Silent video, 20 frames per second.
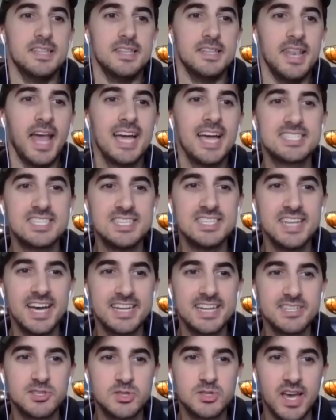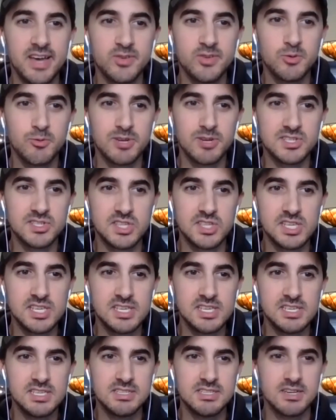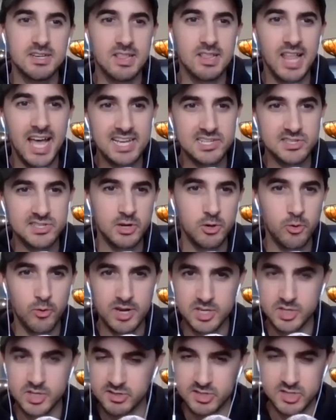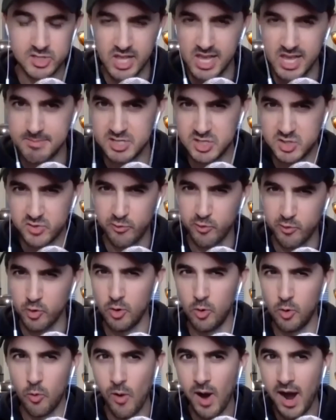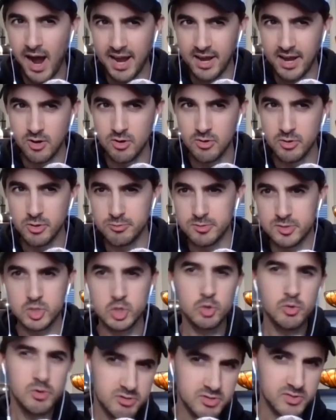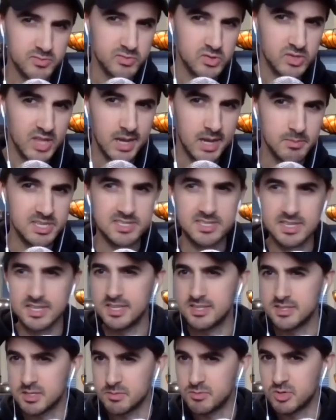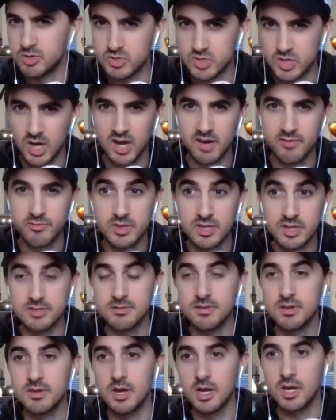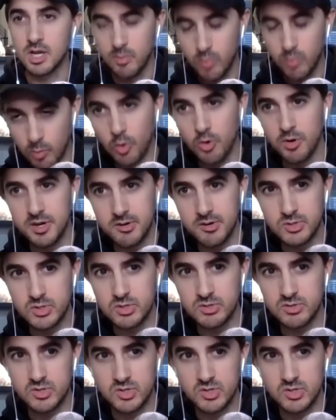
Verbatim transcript: 1997 was the last iteration of the Slammies for a while. There was two years of Slammies and then some years off, and then a couple more years of the